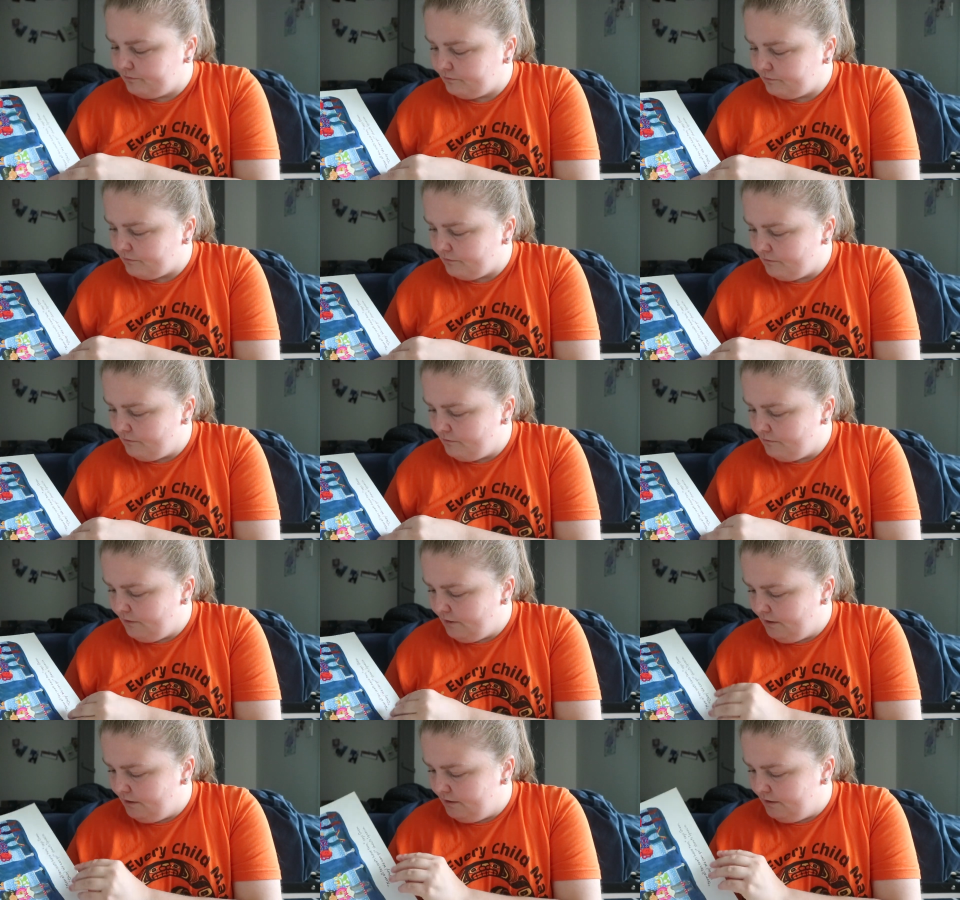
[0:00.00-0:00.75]

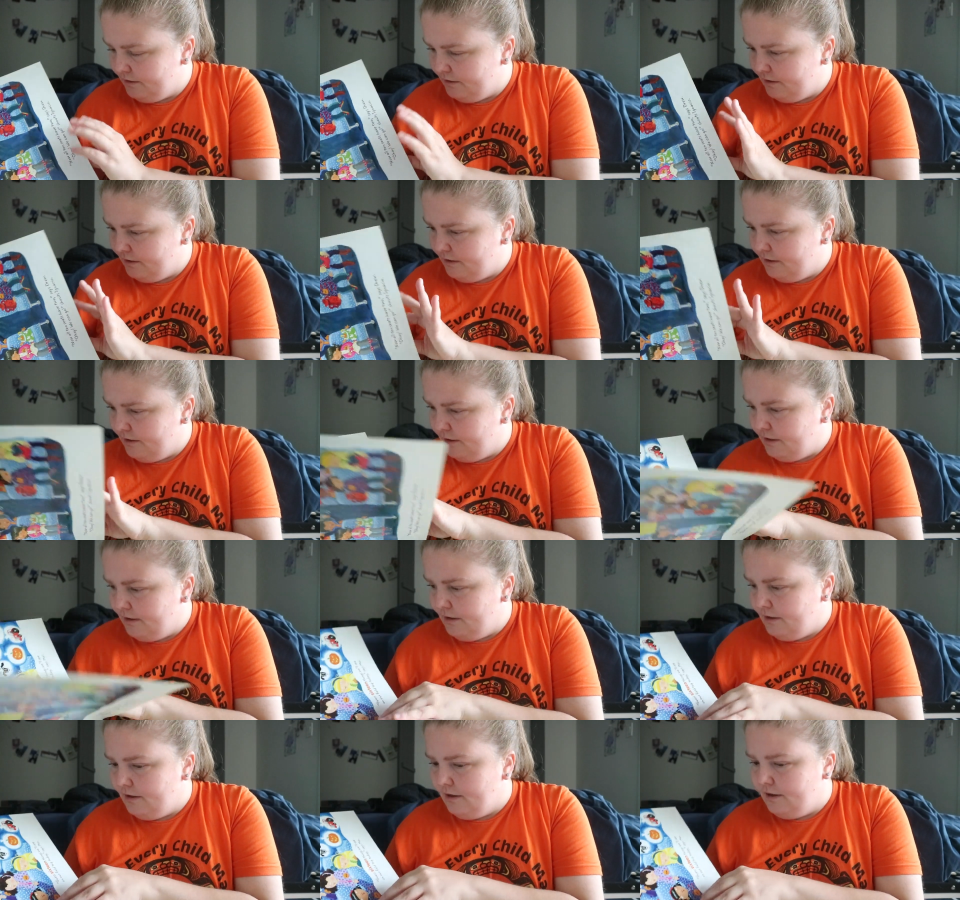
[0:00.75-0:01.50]

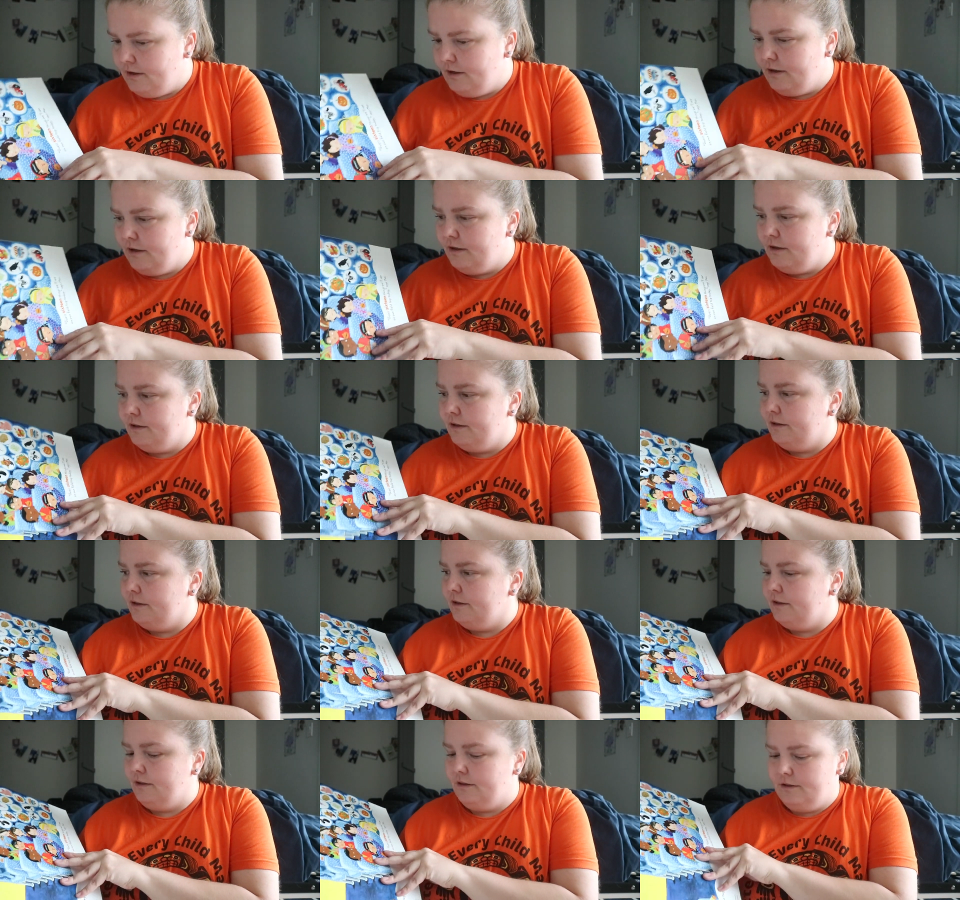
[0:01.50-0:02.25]

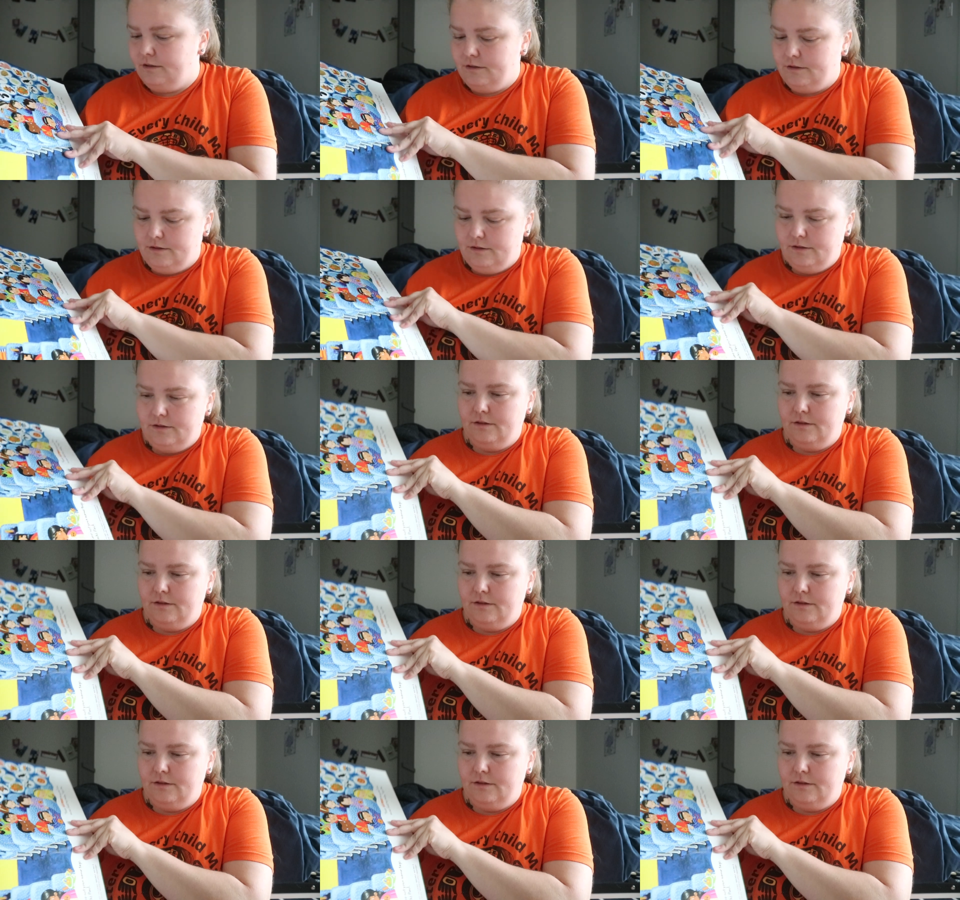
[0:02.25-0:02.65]
[no speech]